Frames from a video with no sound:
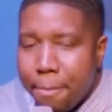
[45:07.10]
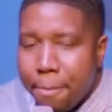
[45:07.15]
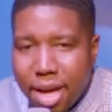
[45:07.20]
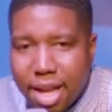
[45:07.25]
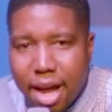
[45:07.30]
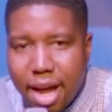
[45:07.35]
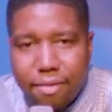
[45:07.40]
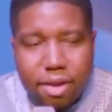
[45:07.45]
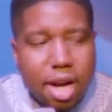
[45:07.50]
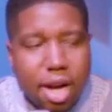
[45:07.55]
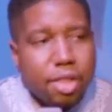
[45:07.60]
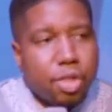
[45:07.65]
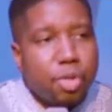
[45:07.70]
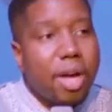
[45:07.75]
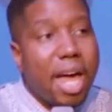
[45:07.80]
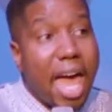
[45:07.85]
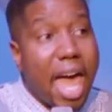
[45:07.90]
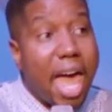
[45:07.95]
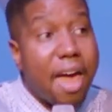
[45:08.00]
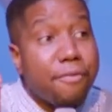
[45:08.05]
I may not have gone
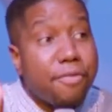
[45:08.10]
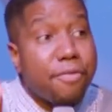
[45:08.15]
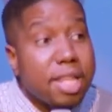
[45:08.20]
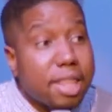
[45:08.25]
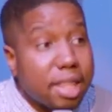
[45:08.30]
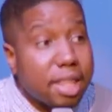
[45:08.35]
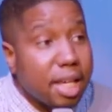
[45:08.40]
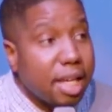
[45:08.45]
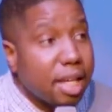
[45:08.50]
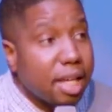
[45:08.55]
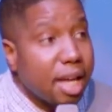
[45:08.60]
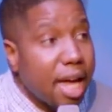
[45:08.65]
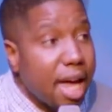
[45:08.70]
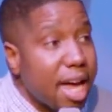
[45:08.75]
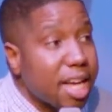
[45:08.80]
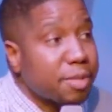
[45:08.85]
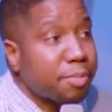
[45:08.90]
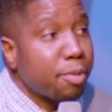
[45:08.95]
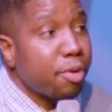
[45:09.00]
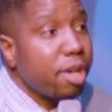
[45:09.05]
through everything
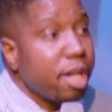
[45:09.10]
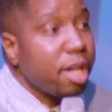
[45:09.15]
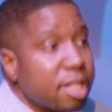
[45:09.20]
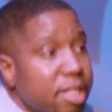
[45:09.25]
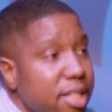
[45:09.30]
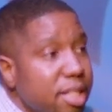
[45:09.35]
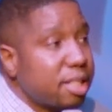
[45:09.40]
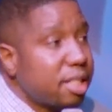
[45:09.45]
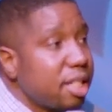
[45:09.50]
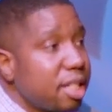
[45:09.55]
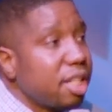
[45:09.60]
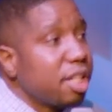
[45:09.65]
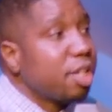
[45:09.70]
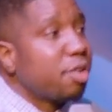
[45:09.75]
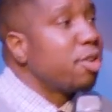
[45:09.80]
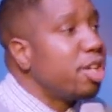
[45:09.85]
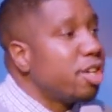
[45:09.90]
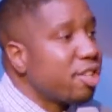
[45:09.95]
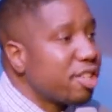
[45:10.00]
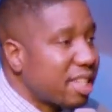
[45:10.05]
experientially to the
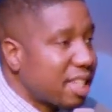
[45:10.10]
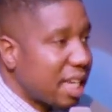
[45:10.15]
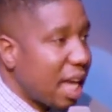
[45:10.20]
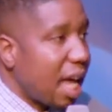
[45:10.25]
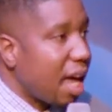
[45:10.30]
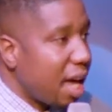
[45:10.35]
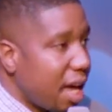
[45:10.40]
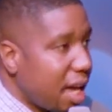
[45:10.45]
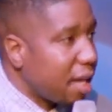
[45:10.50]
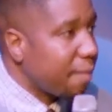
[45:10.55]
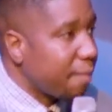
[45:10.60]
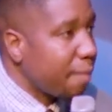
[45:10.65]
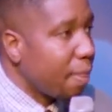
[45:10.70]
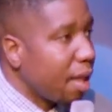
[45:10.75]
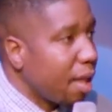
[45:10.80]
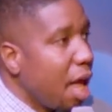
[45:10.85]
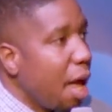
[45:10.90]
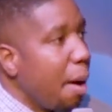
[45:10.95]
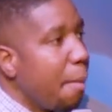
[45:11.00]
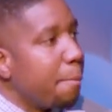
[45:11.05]
degree you're saying,
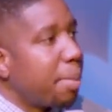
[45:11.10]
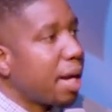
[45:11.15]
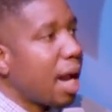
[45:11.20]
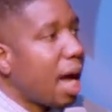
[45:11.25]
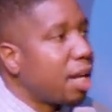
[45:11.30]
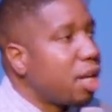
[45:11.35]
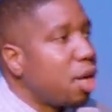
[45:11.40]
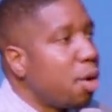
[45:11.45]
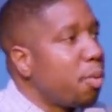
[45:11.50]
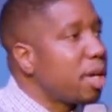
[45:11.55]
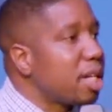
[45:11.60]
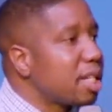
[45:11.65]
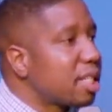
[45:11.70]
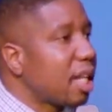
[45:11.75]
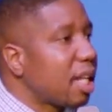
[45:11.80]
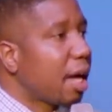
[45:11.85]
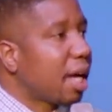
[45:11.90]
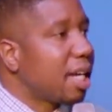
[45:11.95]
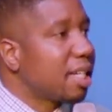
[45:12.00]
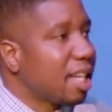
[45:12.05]
but I know what it's
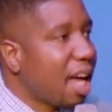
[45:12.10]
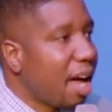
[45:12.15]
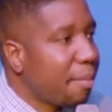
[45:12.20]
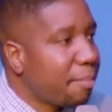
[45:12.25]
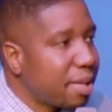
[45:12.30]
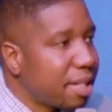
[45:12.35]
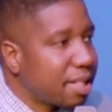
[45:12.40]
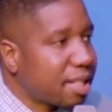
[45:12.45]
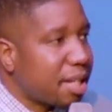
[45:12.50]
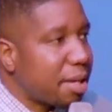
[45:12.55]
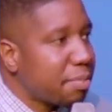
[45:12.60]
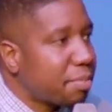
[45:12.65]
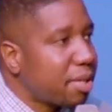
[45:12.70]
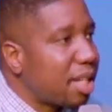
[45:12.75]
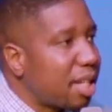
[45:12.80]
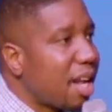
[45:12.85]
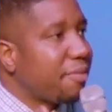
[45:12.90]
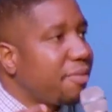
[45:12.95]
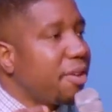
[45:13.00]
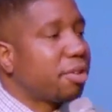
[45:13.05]
like because I've been
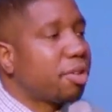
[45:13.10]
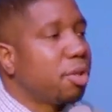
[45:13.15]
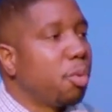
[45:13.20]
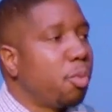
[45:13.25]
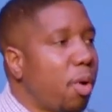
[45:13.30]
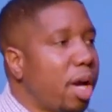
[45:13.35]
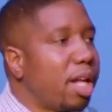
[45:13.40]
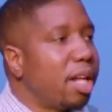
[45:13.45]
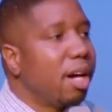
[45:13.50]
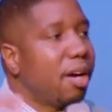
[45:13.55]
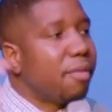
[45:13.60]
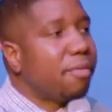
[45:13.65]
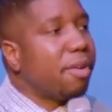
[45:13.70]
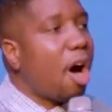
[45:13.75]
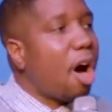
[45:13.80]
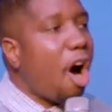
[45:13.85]
tempted and I felt the weight of